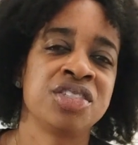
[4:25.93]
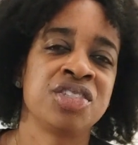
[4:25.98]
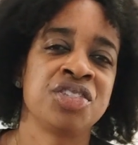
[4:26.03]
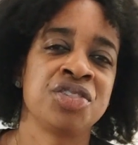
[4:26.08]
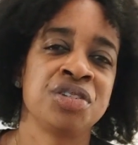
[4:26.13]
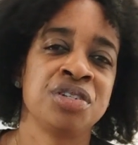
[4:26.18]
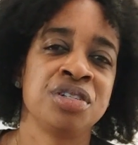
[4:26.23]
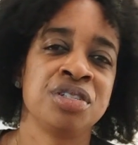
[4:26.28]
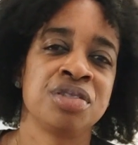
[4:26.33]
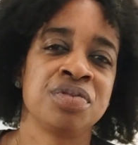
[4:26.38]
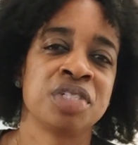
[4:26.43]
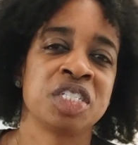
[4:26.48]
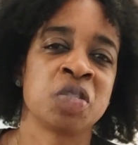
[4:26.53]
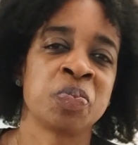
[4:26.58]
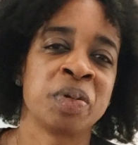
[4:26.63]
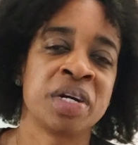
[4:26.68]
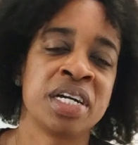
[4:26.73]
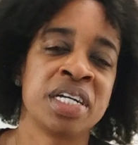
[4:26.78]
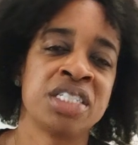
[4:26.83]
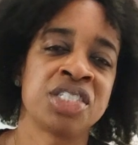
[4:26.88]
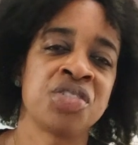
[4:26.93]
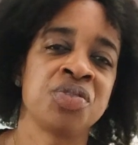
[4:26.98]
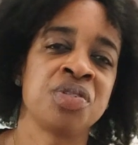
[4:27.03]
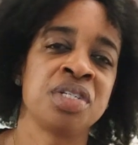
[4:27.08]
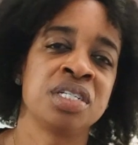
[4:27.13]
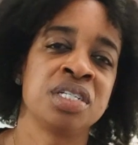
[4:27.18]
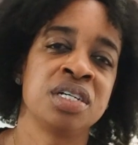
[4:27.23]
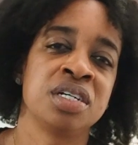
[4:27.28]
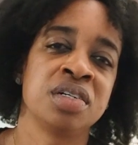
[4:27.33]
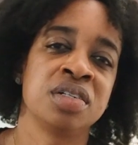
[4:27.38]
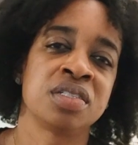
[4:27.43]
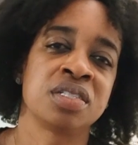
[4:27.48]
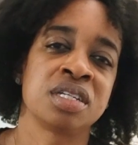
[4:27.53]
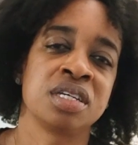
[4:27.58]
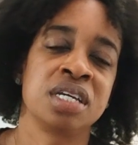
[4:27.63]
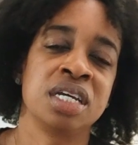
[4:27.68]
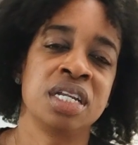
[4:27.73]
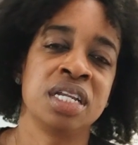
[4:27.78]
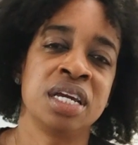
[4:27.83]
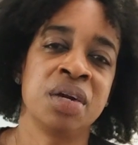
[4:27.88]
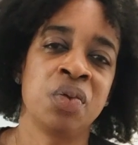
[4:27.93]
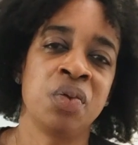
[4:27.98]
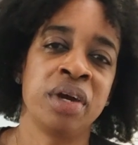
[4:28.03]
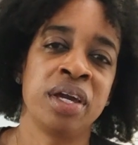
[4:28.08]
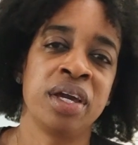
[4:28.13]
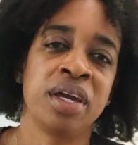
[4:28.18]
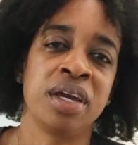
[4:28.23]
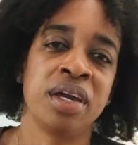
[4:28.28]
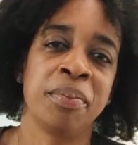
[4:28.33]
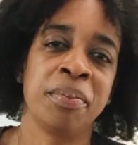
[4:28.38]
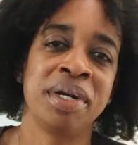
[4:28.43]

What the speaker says: children respond to adults in that way.